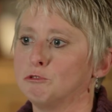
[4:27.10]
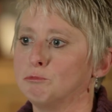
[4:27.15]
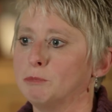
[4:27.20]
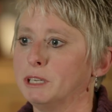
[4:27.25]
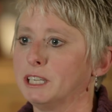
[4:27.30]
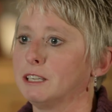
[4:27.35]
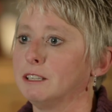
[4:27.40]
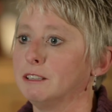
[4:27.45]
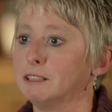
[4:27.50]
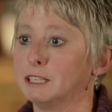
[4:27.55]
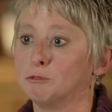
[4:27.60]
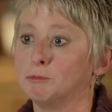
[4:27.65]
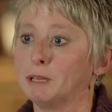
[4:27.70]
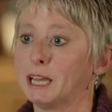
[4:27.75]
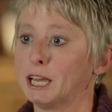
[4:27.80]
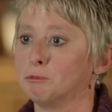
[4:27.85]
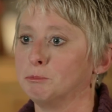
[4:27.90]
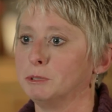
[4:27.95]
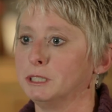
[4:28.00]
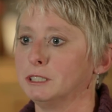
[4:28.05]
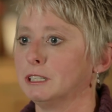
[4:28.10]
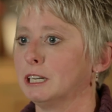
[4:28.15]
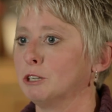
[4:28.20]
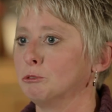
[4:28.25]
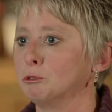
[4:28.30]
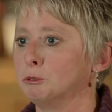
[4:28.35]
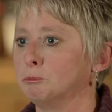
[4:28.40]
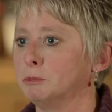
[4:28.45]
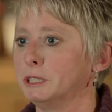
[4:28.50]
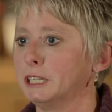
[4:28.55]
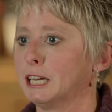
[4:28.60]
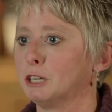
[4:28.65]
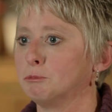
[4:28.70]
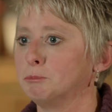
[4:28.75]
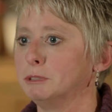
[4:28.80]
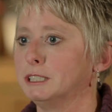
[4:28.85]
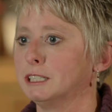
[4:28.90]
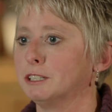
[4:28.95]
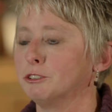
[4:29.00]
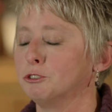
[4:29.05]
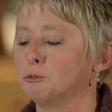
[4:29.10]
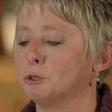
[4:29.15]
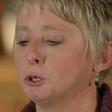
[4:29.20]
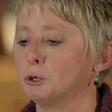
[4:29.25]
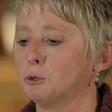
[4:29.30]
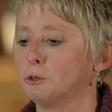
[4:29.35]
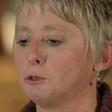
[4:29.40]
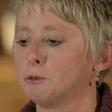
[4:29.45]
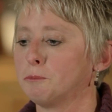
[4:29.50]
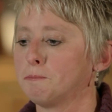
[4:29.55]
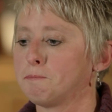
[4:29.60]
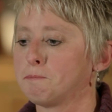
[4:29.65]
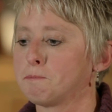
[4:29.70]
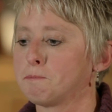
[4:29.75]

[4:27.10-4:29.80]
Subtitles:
making them happy, and I wouldn't be happy down the road.